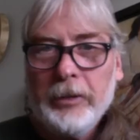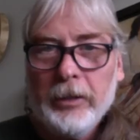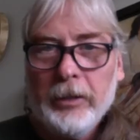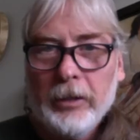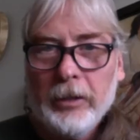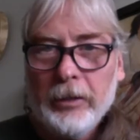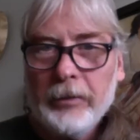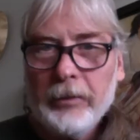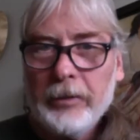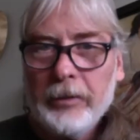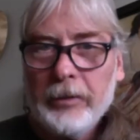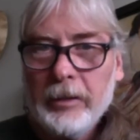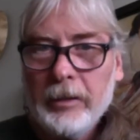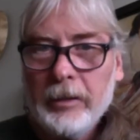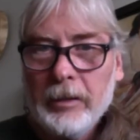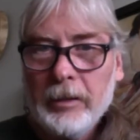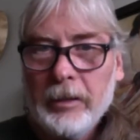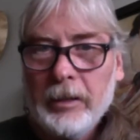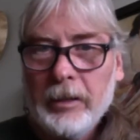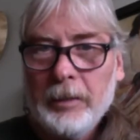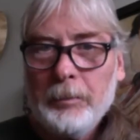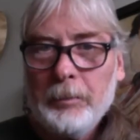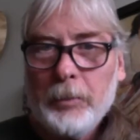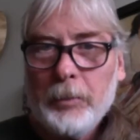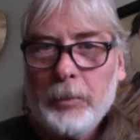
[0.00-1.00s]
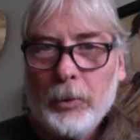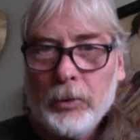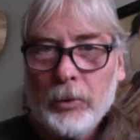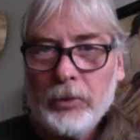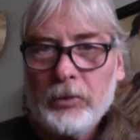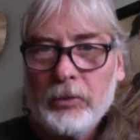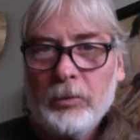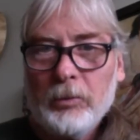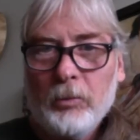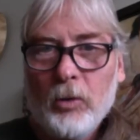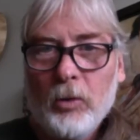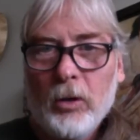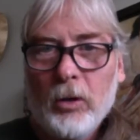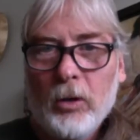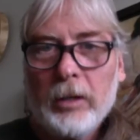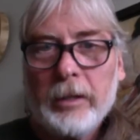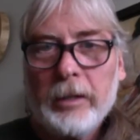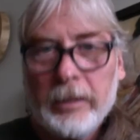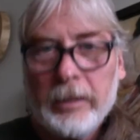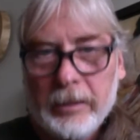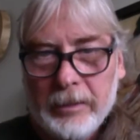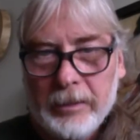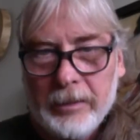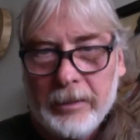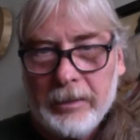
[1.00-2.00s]
earth and, and pour some
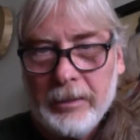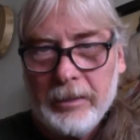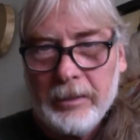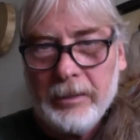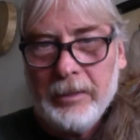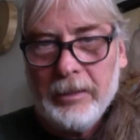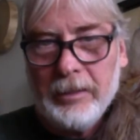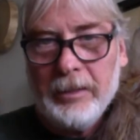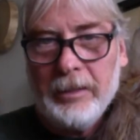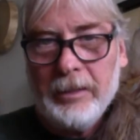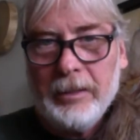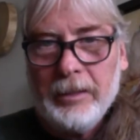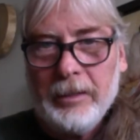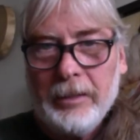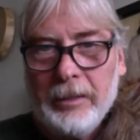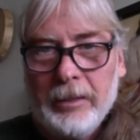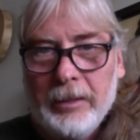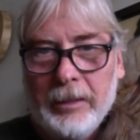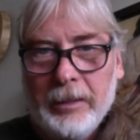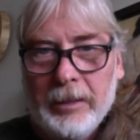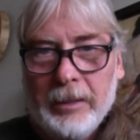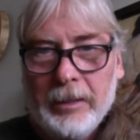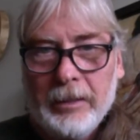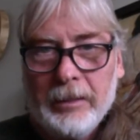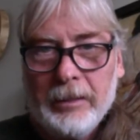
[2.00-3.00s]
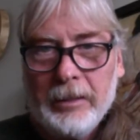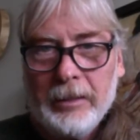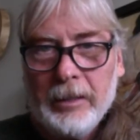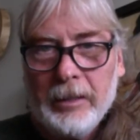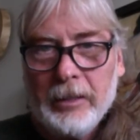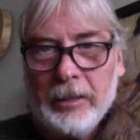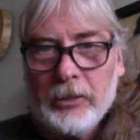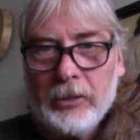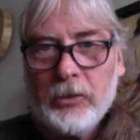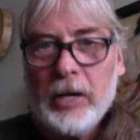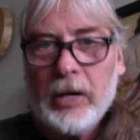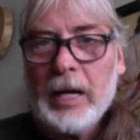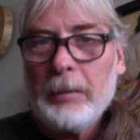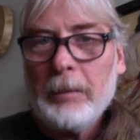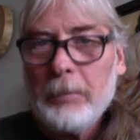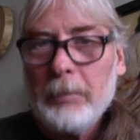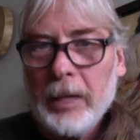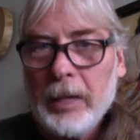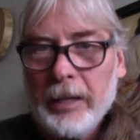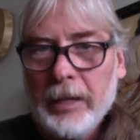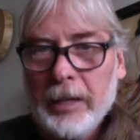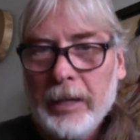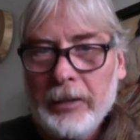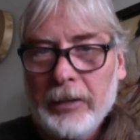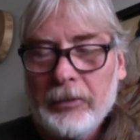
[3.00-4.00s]
water in a, in a dry
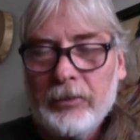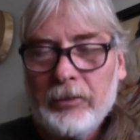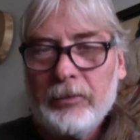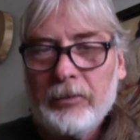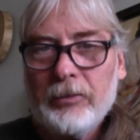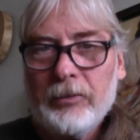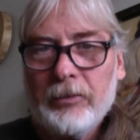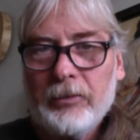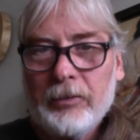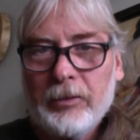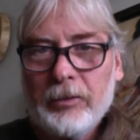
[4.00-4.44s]
place